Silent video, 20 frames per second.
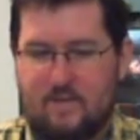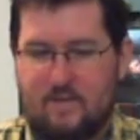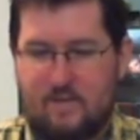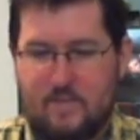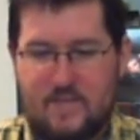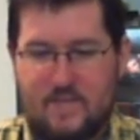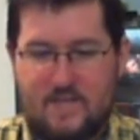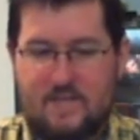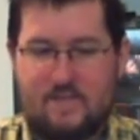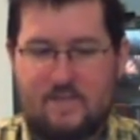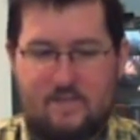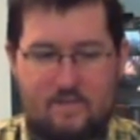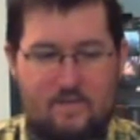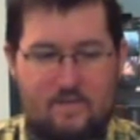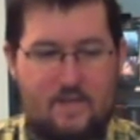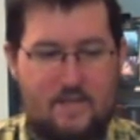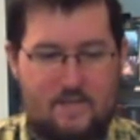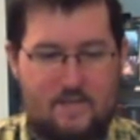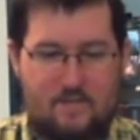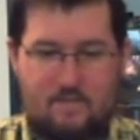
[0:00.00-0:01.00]
I mean, that's
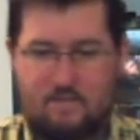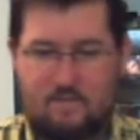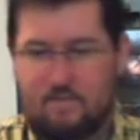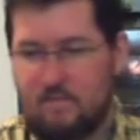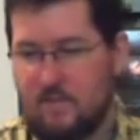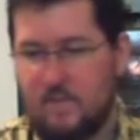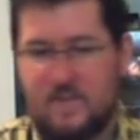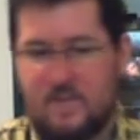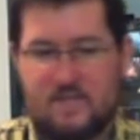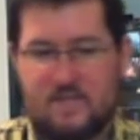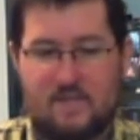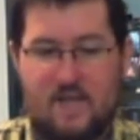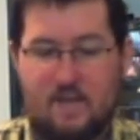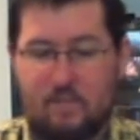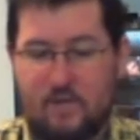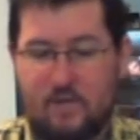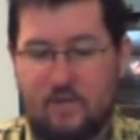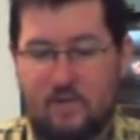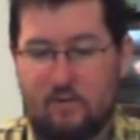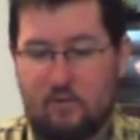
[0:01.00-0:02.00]
the basic
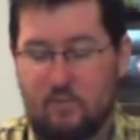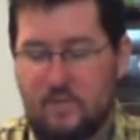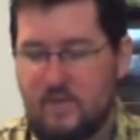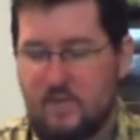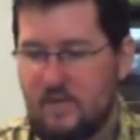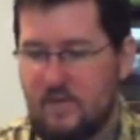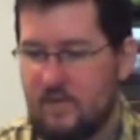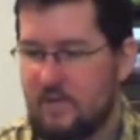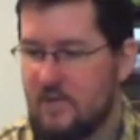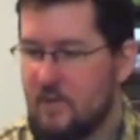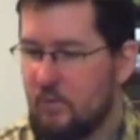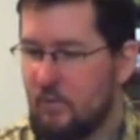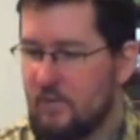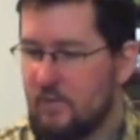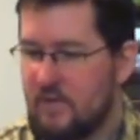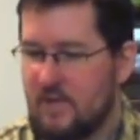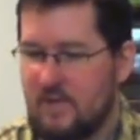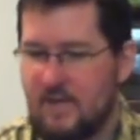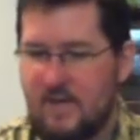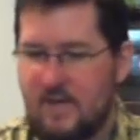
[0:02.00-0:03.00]
gameplay loop. The only
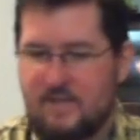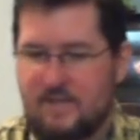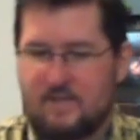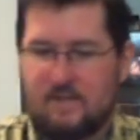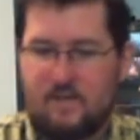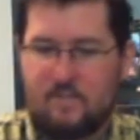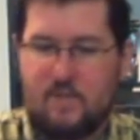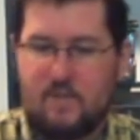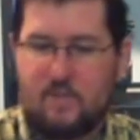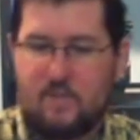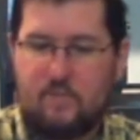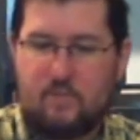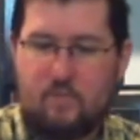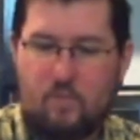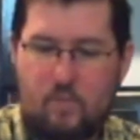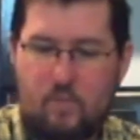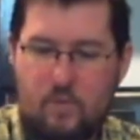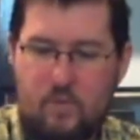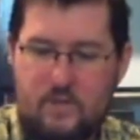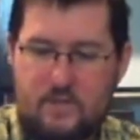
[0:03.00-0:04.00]
thing that hasn't come up
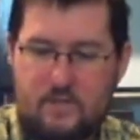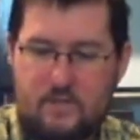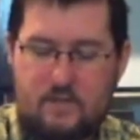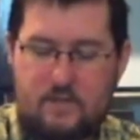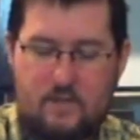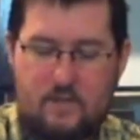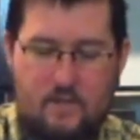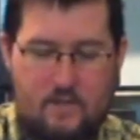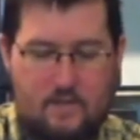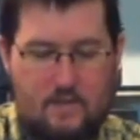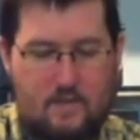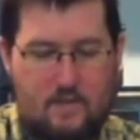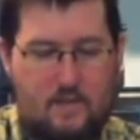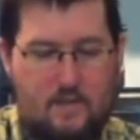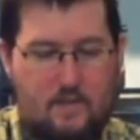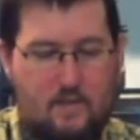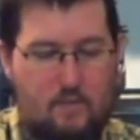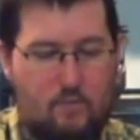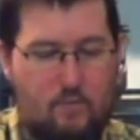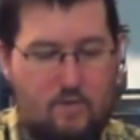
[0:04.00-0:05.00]
was
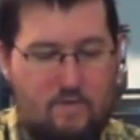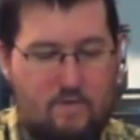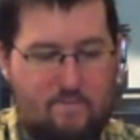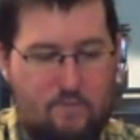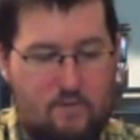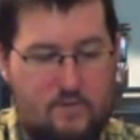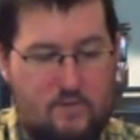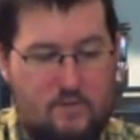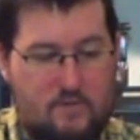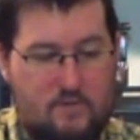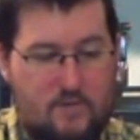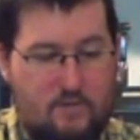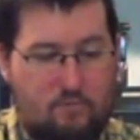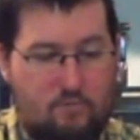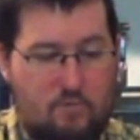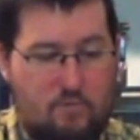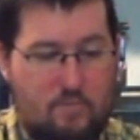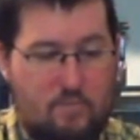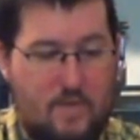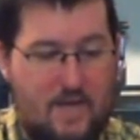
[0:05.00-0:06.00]
one of the first cards I
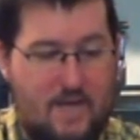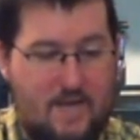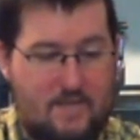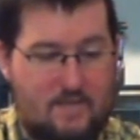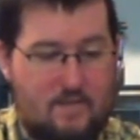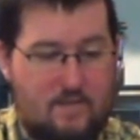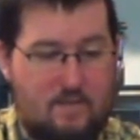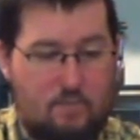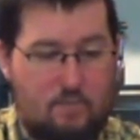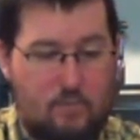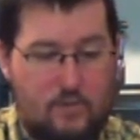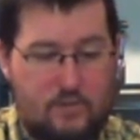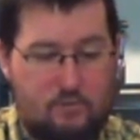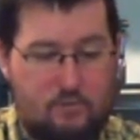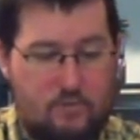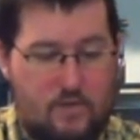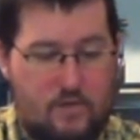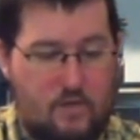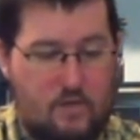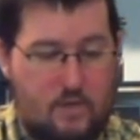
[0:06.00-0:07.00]
drew by accident was
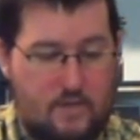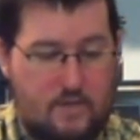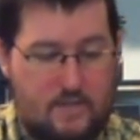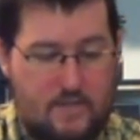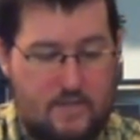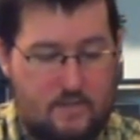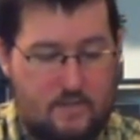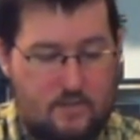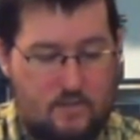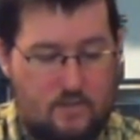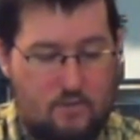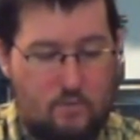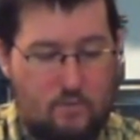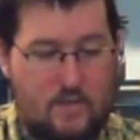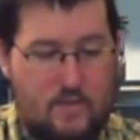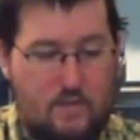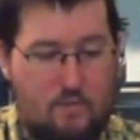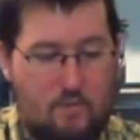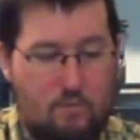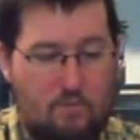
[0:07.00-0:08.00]
Drinking Contest. So
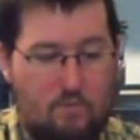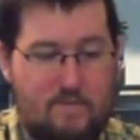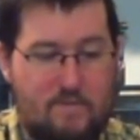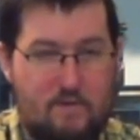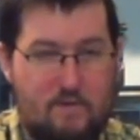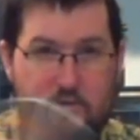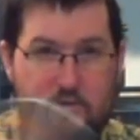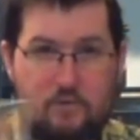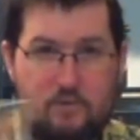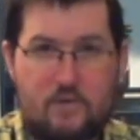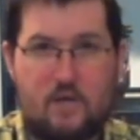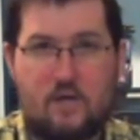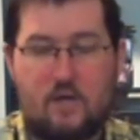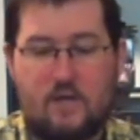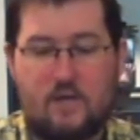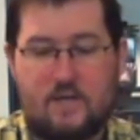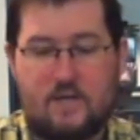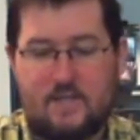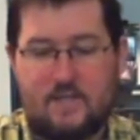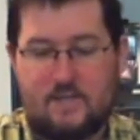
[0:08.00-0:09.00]
when you reveal a drinking
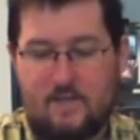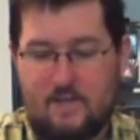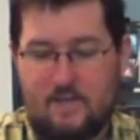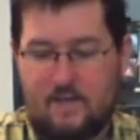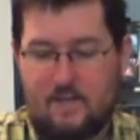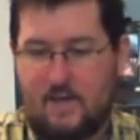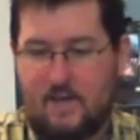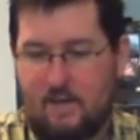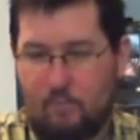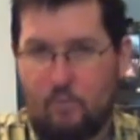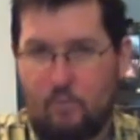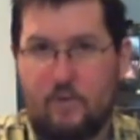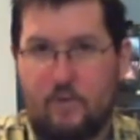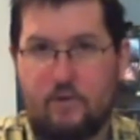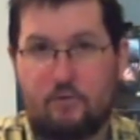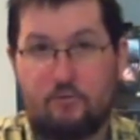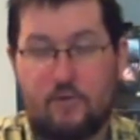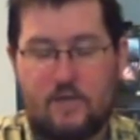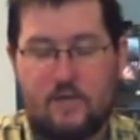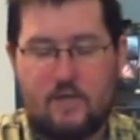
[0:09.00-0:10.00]
contest, when you're
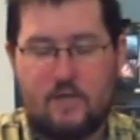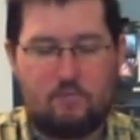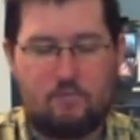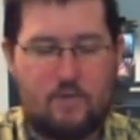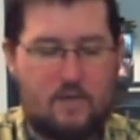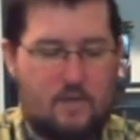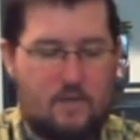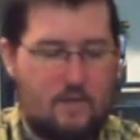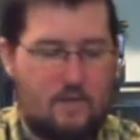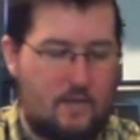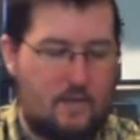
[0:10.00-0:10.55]
drinking a drink,